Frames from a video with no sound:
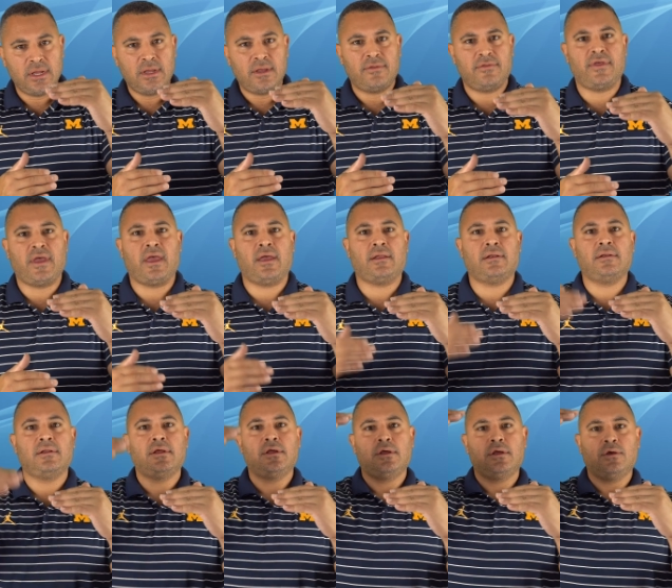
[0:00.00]

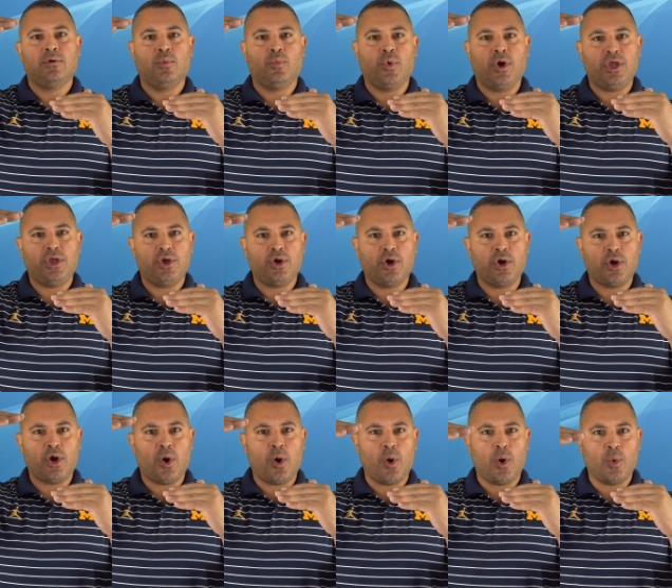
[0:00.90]
then what you're going
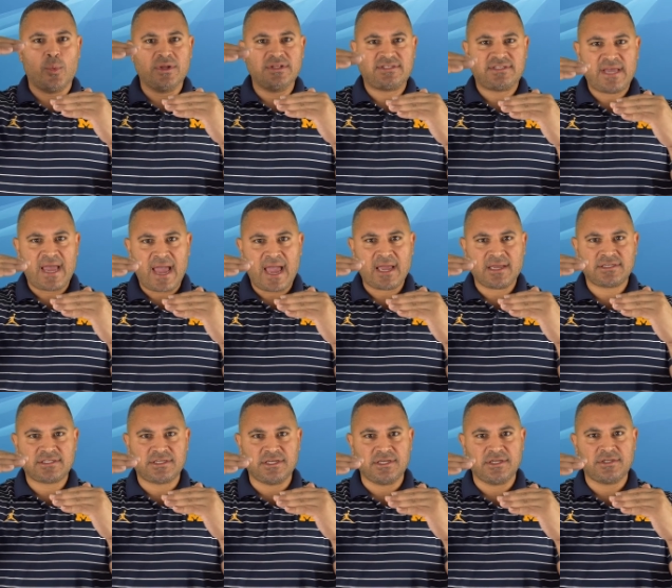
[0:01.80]
to owe in
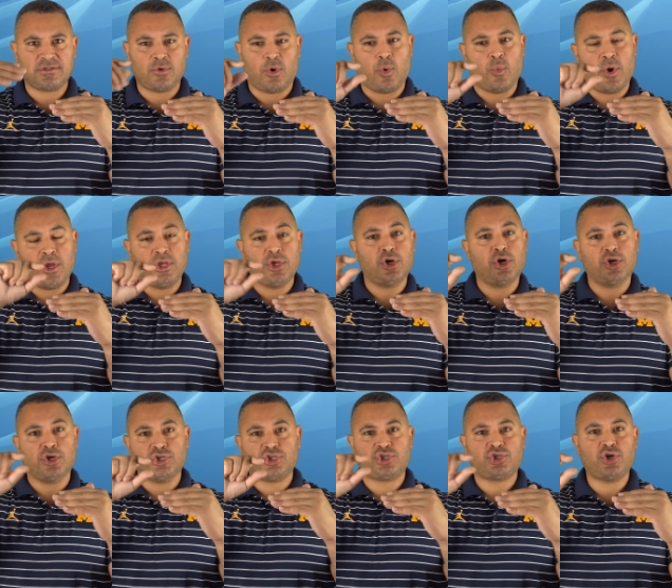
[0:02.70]
taxes, or what you're going
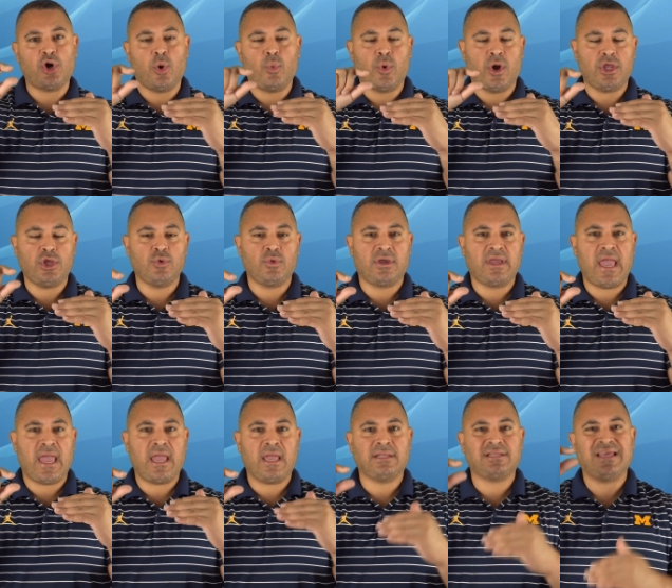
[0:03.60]
to show what you
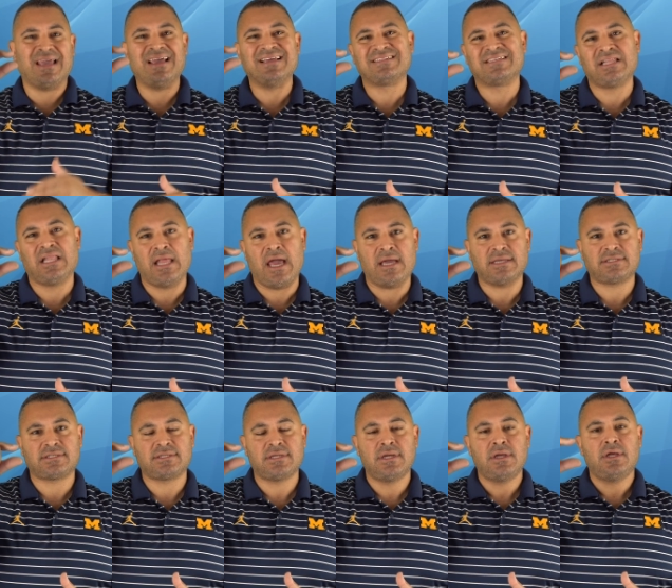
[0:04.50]
gained, is
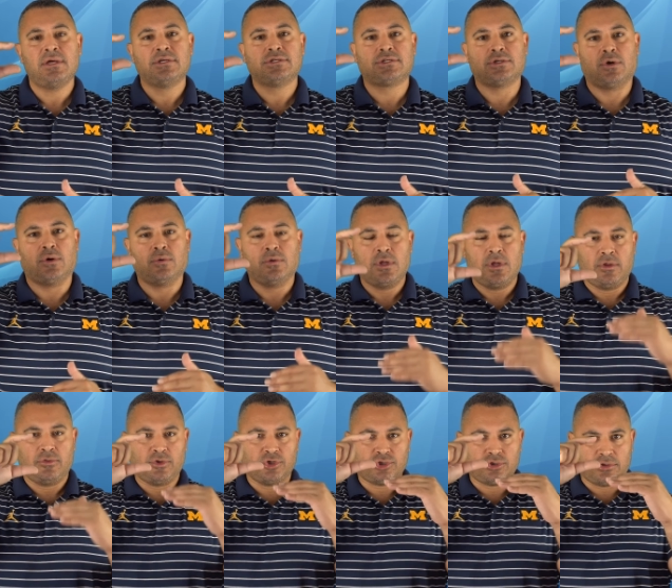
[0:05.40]
less. So
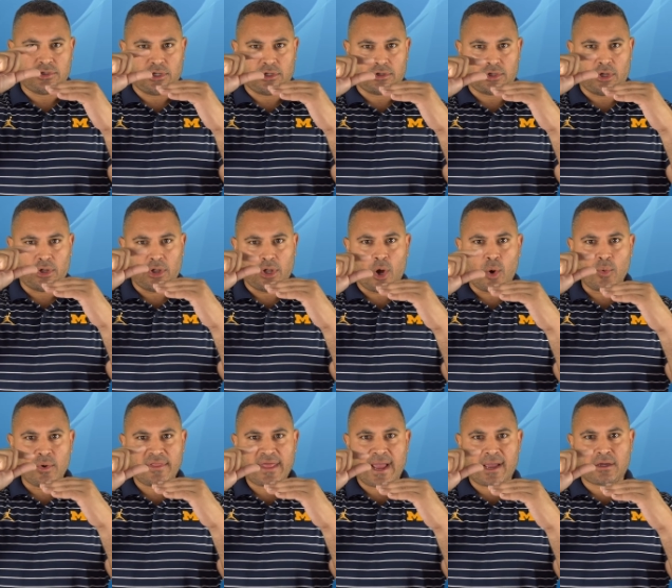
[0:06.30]
the
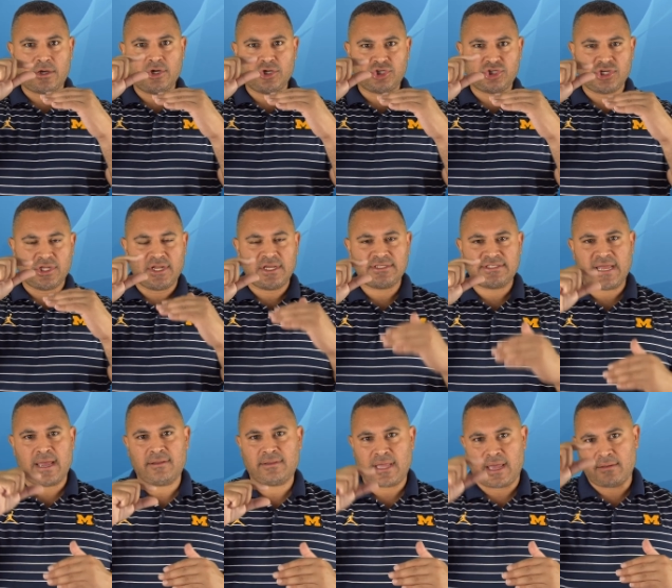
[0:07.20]
lower that cushion is,
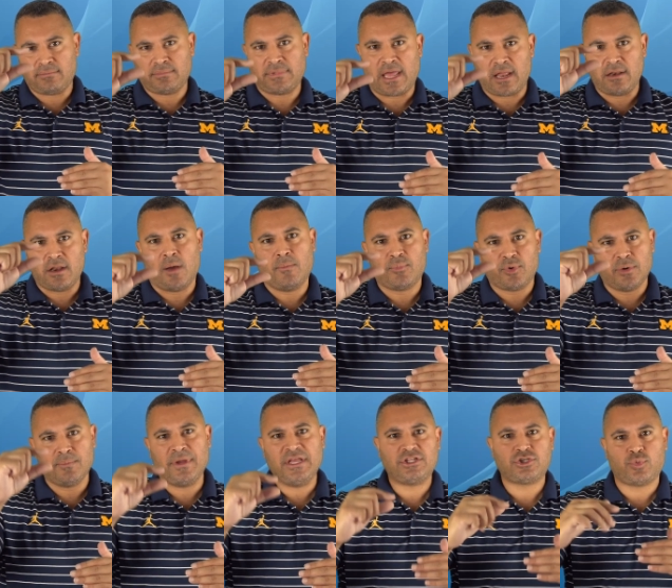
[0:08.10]
that number
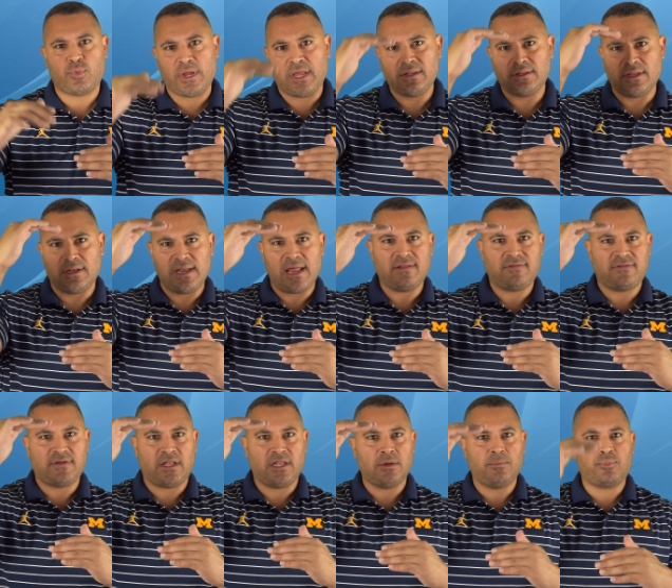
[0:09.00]
in between the net
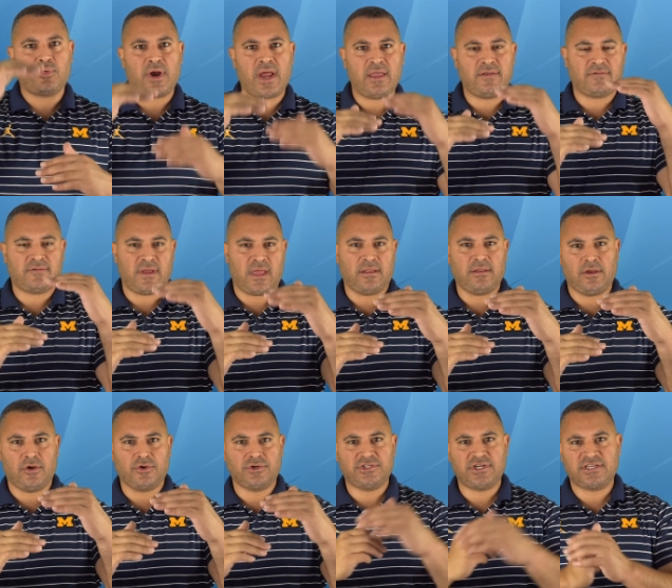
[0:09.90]
selling price and
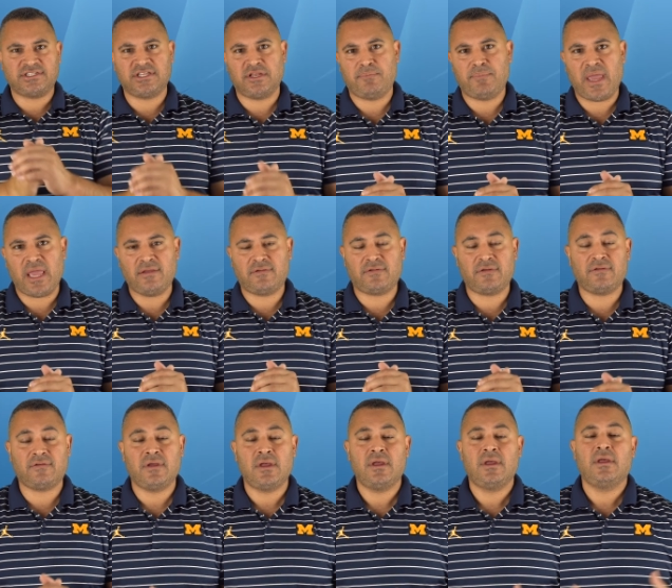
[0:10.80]
your adjusted
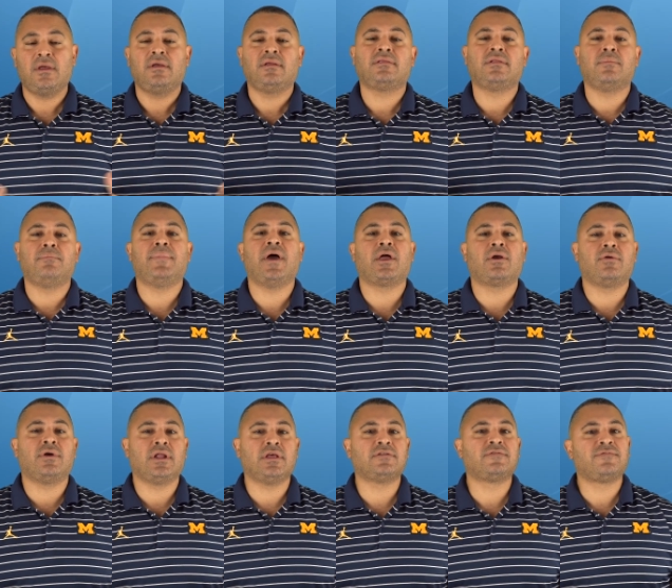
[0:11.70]
basis, the better
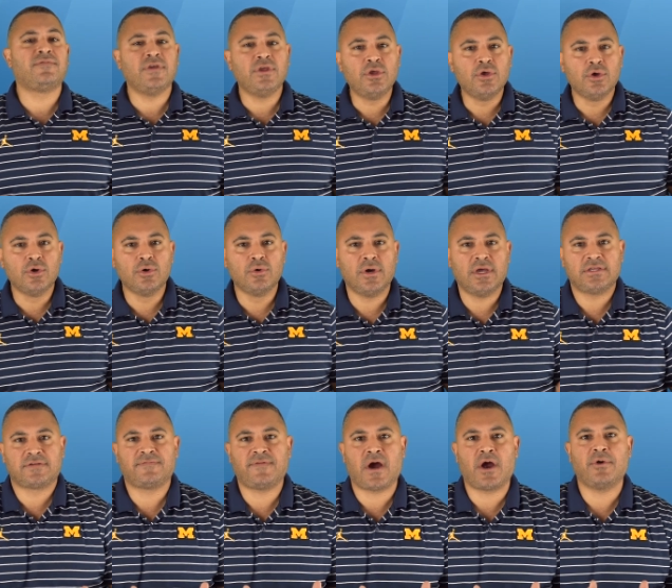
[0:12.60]
it is for you
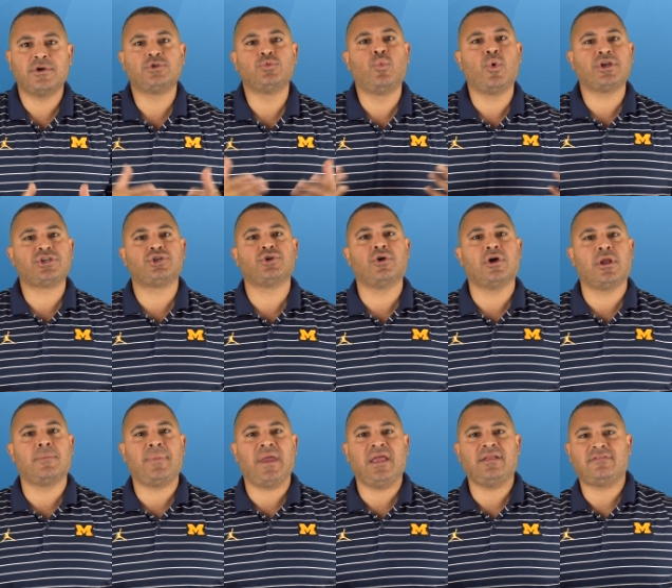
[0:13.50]
as far as what you're going
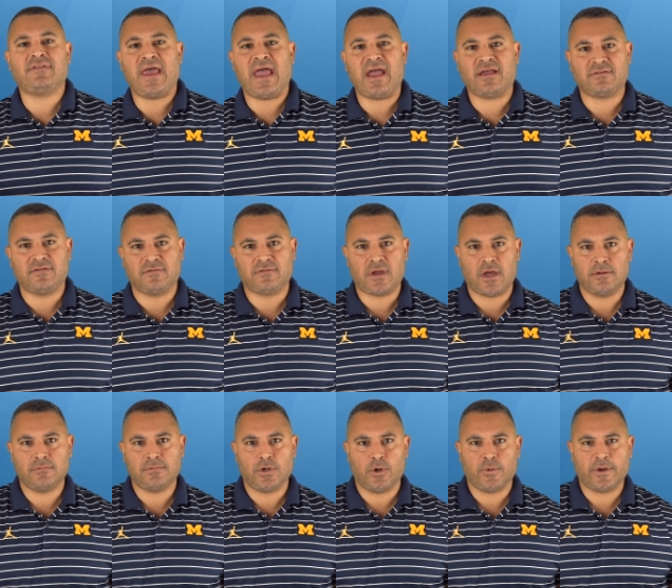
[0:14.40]
to pay taxes
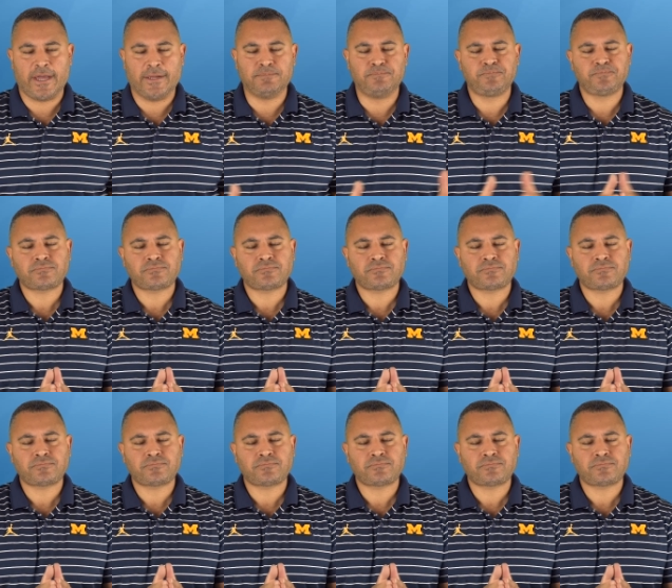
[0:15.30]
on, okay?